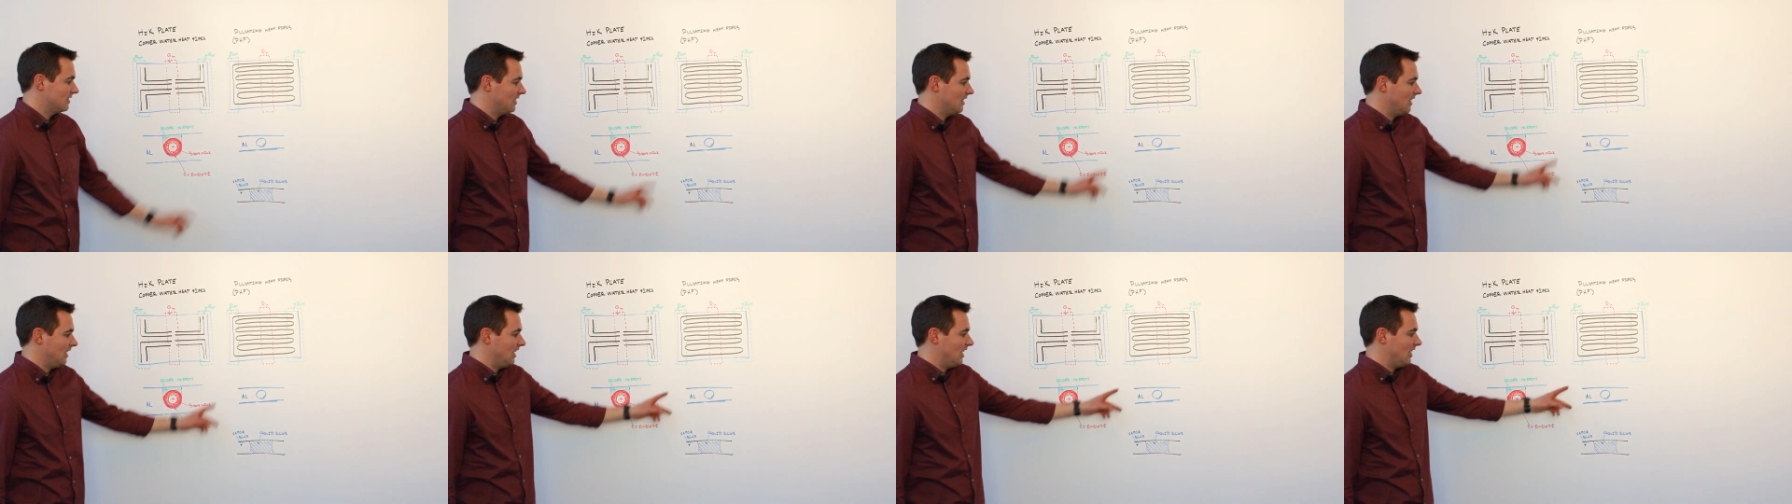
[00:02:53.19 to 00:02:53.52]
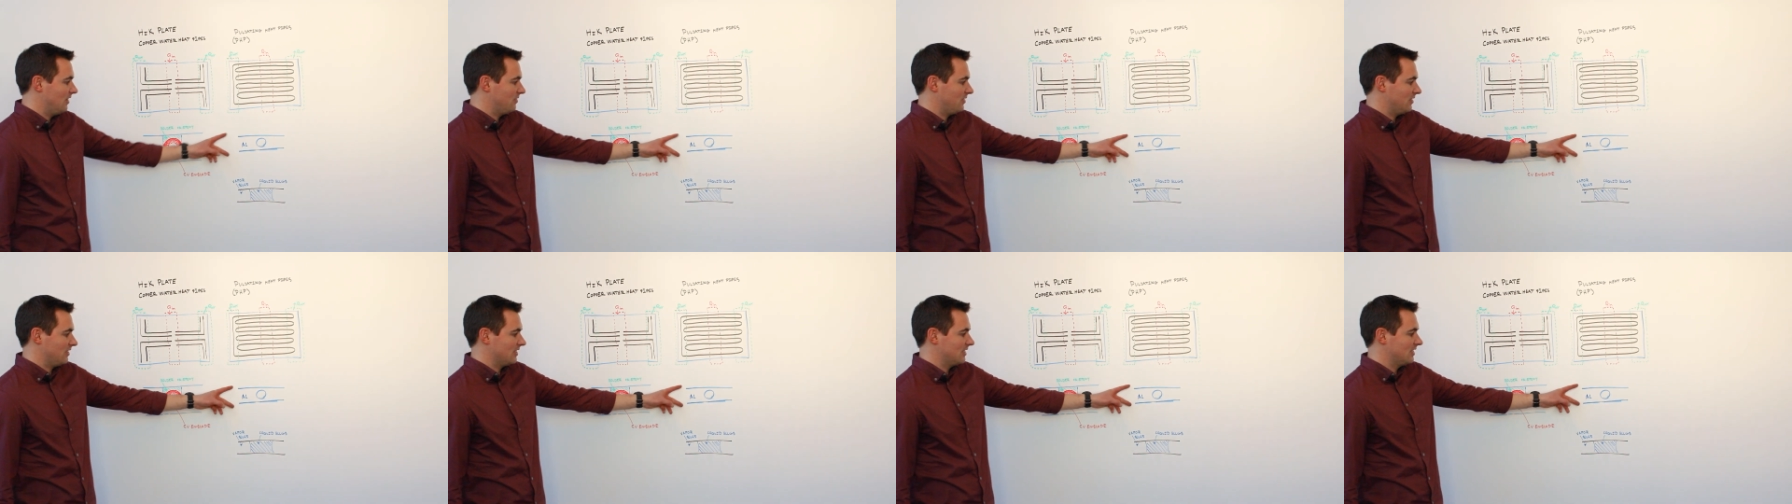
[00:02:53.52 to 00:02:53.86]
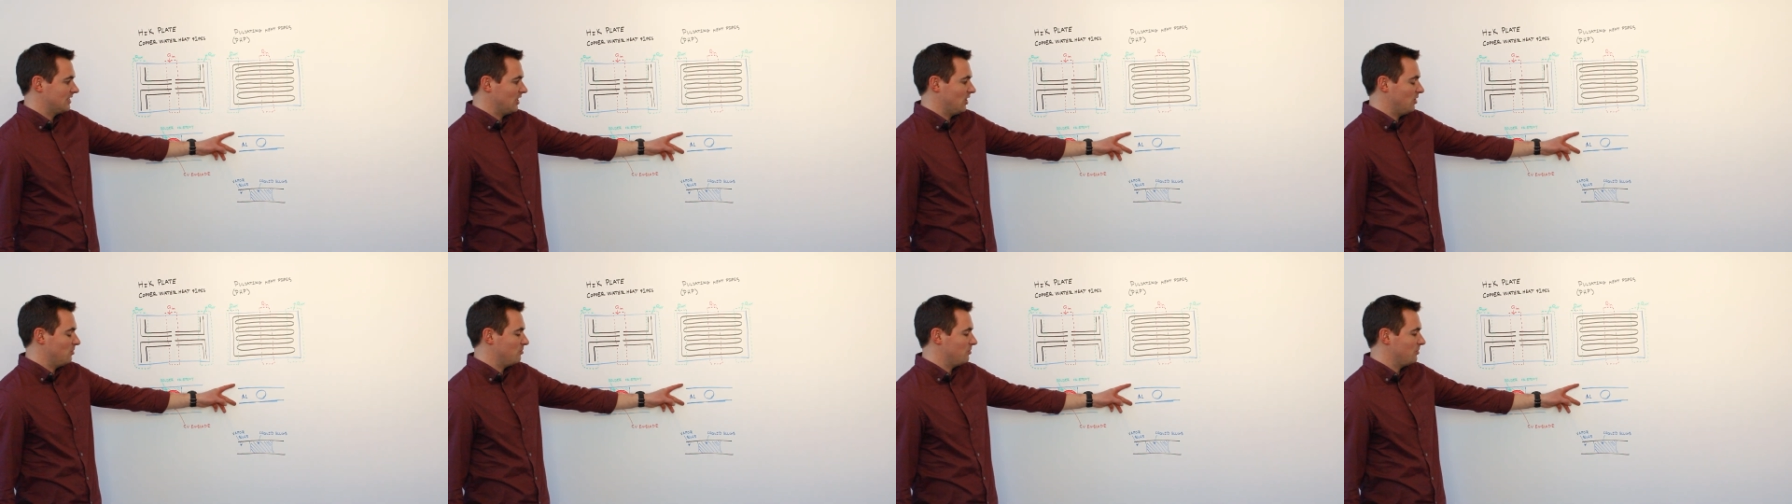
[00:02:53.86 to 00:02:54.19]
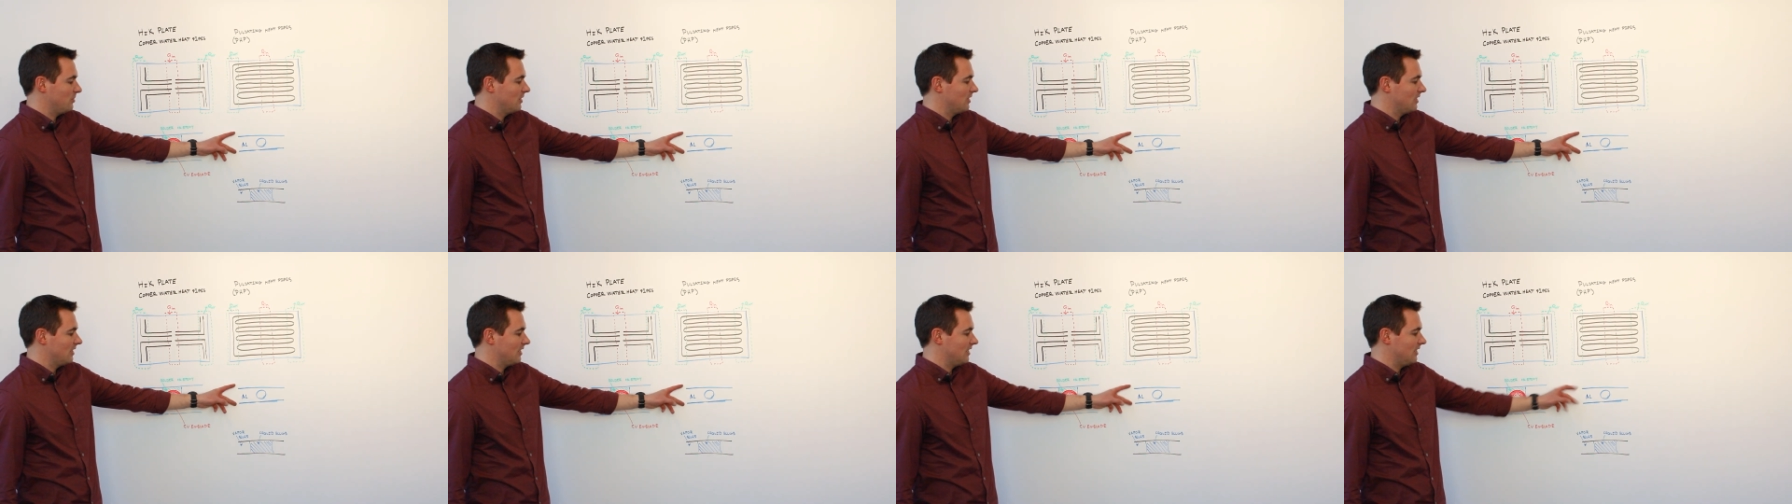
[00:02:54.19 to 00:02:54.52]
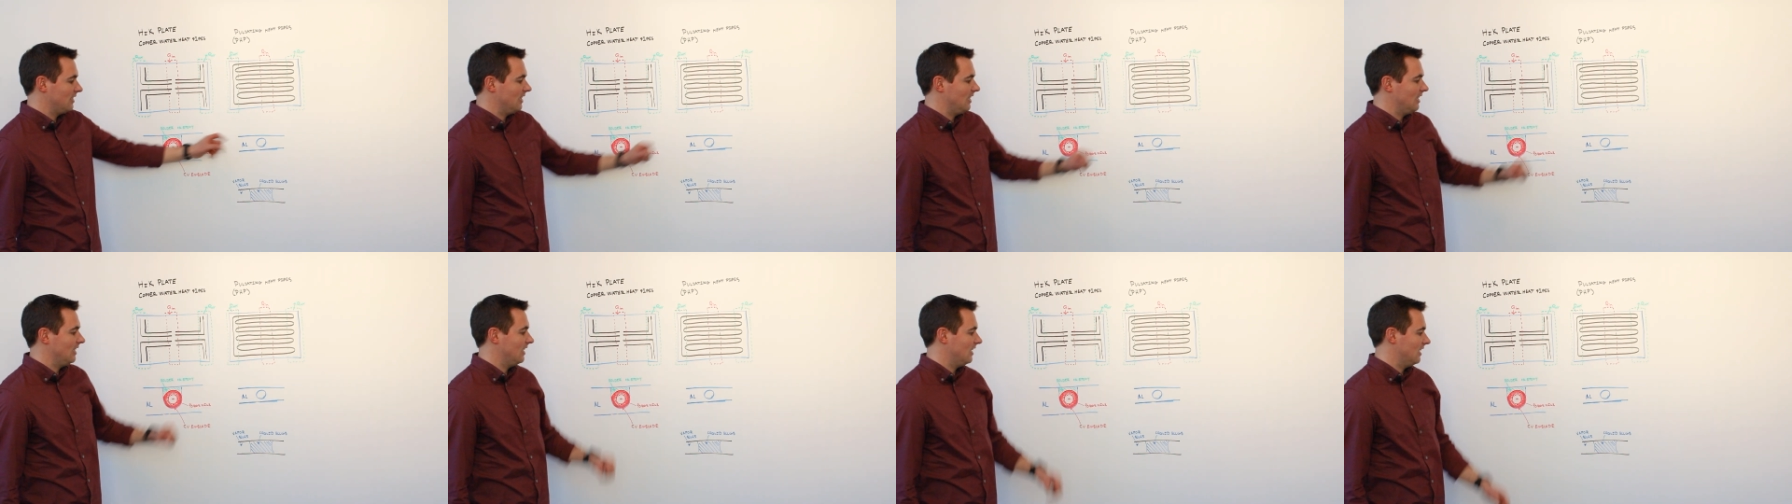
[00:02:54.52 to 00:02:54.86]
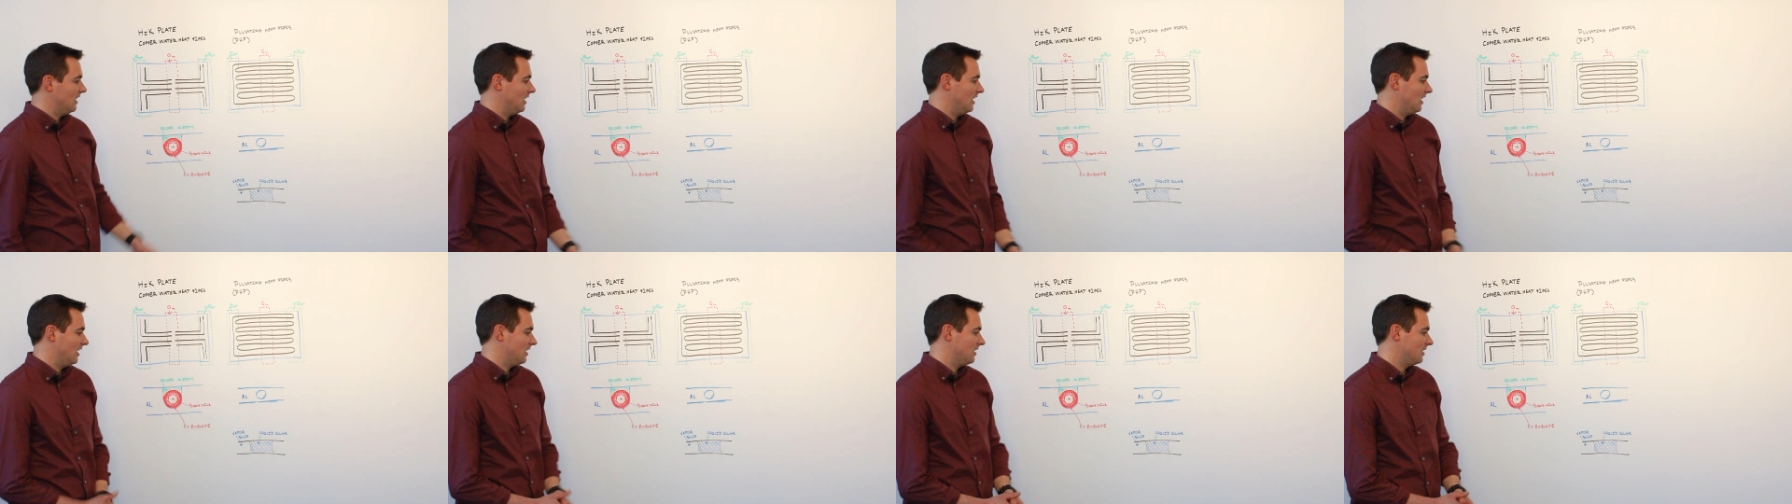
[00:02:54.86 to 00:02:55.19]
offer some
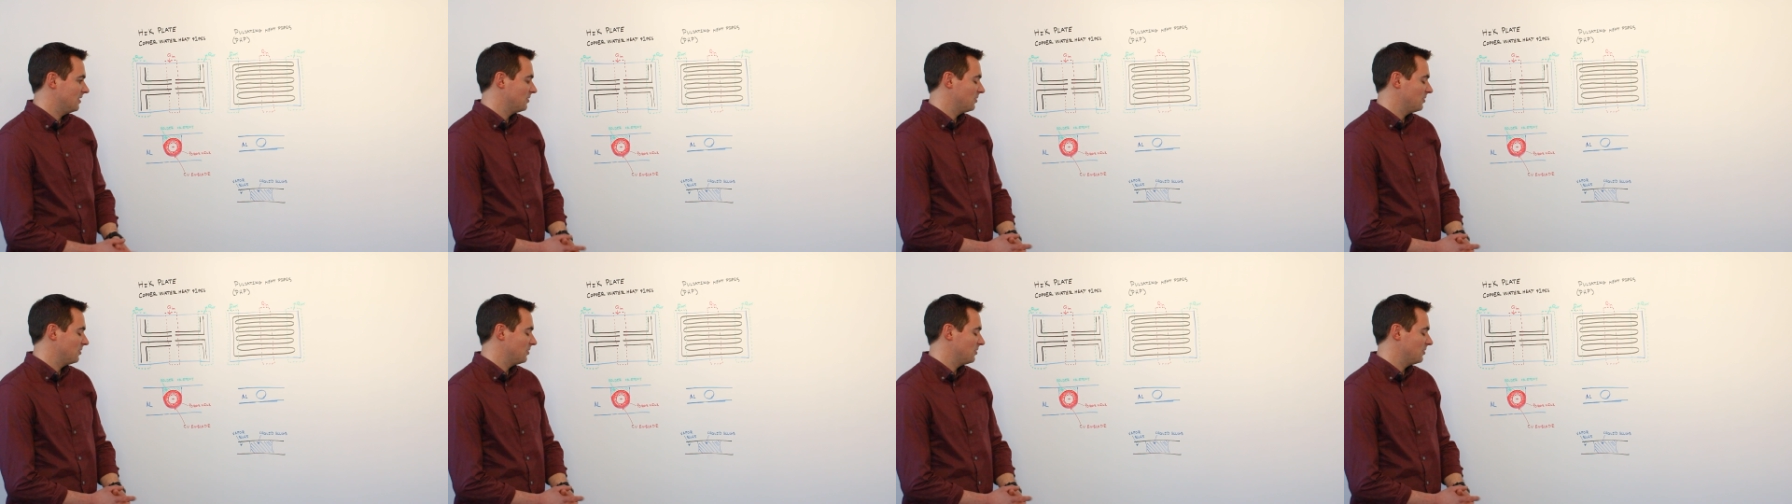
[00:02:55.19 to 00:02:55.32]
uh,